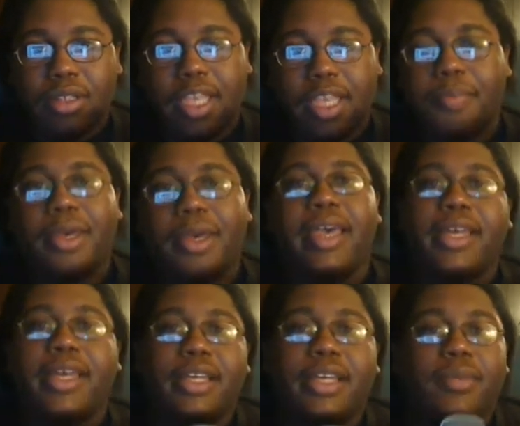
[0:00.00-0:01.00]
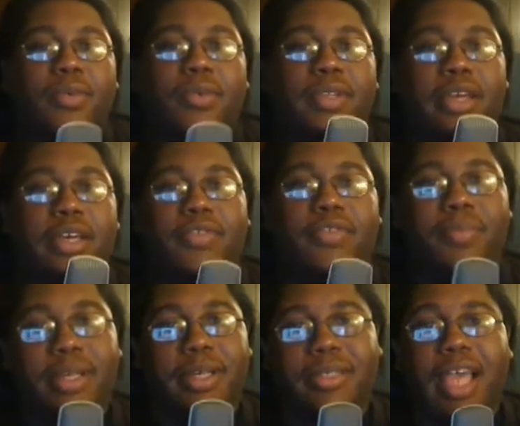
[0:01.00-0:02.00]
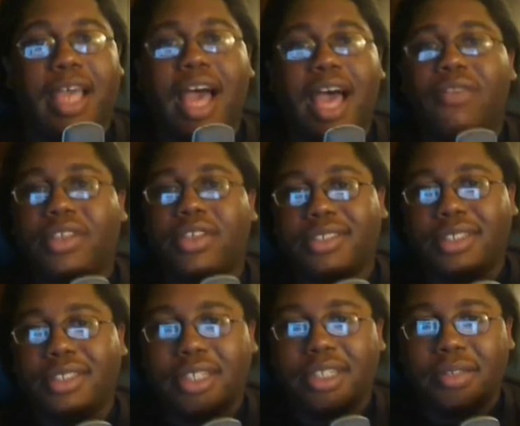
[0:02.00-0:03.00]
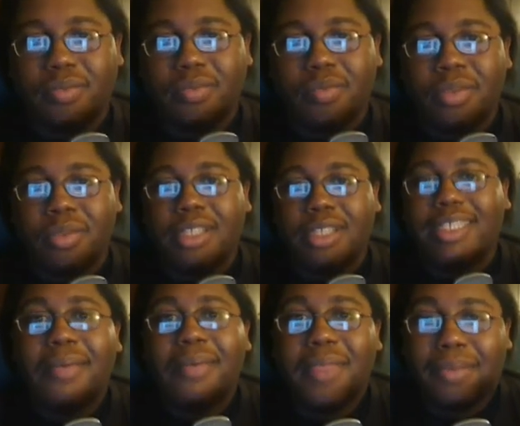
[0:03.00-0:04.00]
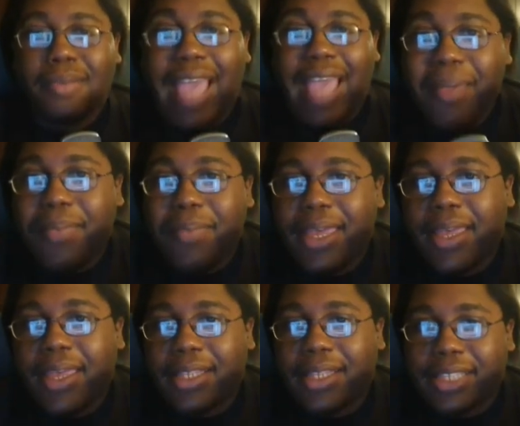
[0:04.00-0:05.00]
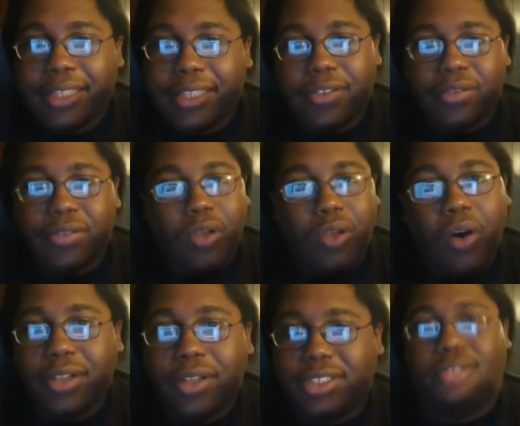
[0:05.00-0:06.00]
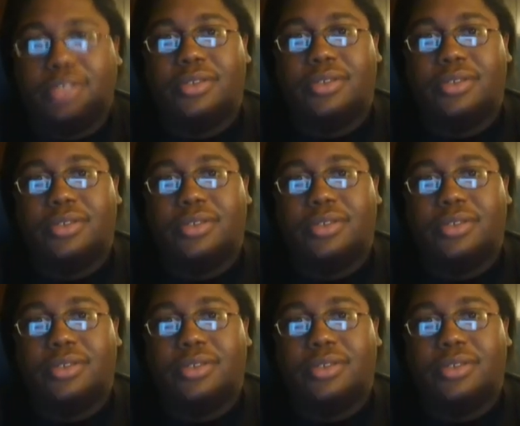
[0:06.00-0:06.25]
keep her head up or whatever. But obviously, something that big is gonna haunt you.